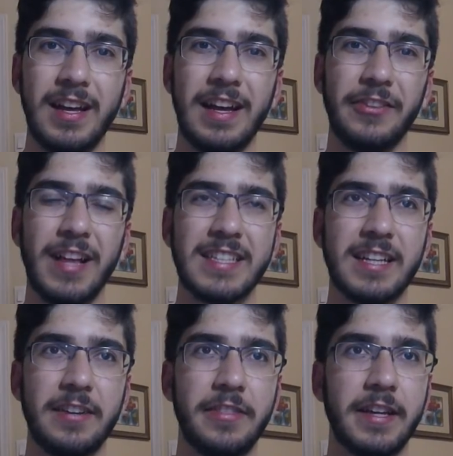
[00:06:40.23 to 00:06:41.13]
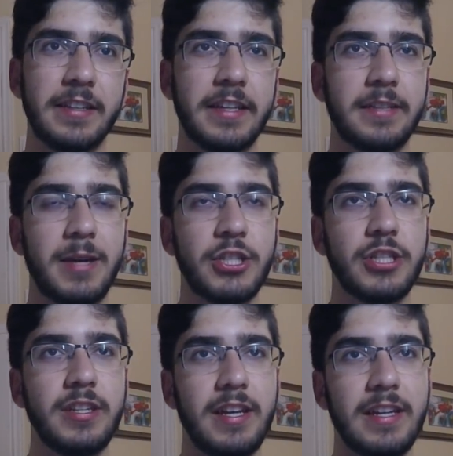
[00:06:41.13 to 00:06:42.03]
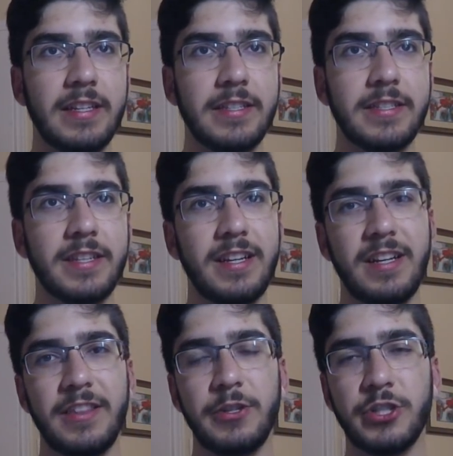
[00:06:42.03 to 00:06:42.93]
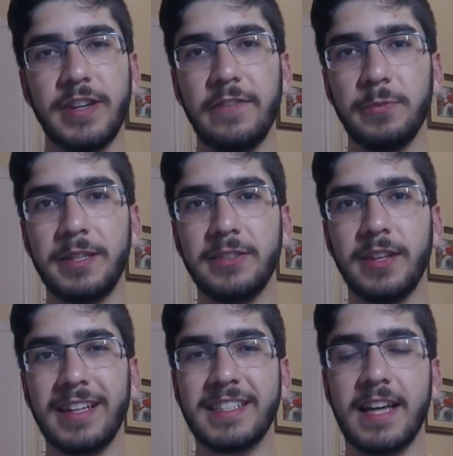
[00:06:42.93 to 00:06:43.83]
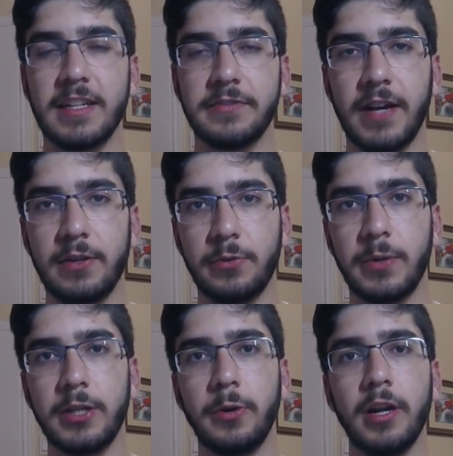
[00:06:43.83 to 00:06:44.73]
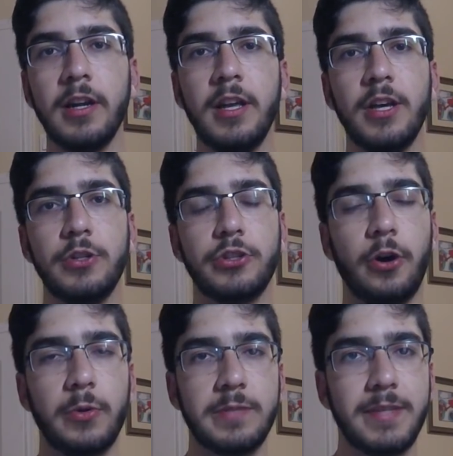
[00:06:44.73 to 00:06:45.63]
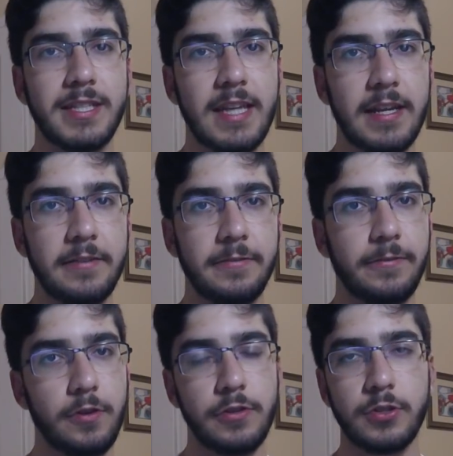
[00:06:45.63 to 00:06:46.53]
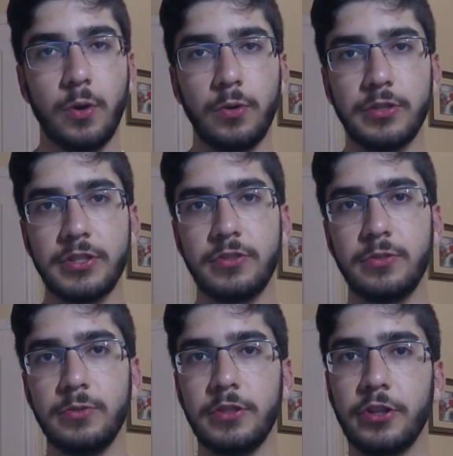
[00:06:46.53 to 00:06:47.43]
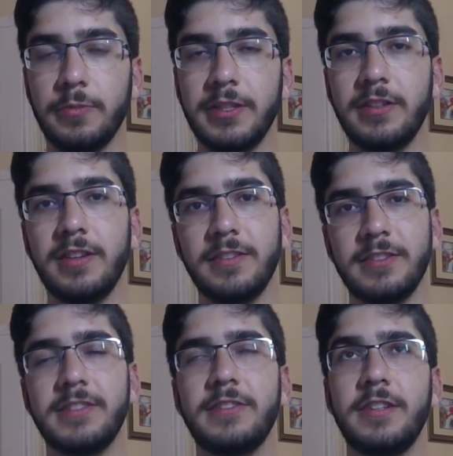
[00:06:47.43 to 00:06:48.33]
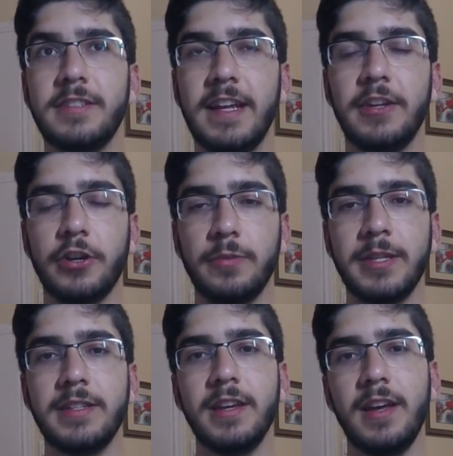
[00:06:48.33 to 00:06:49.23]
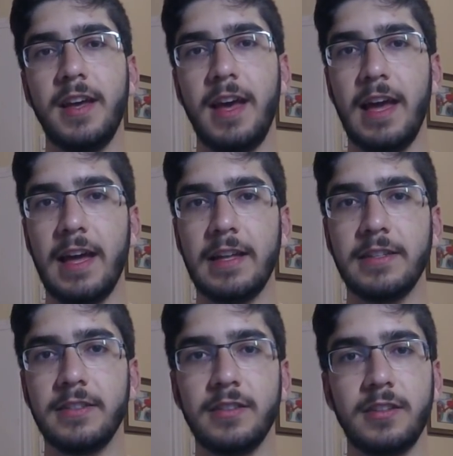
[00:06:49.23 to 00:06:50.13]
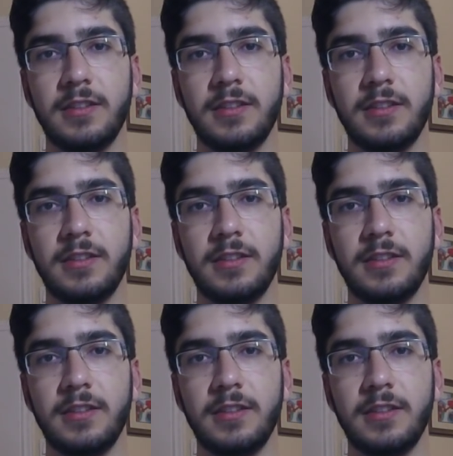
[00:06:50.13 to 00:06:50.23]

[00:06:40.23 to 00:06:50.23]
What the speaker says: And the last kind of thing I'd like to mention is that you should never be like satisfied with where you are. You should always be setting further goals to stay determined and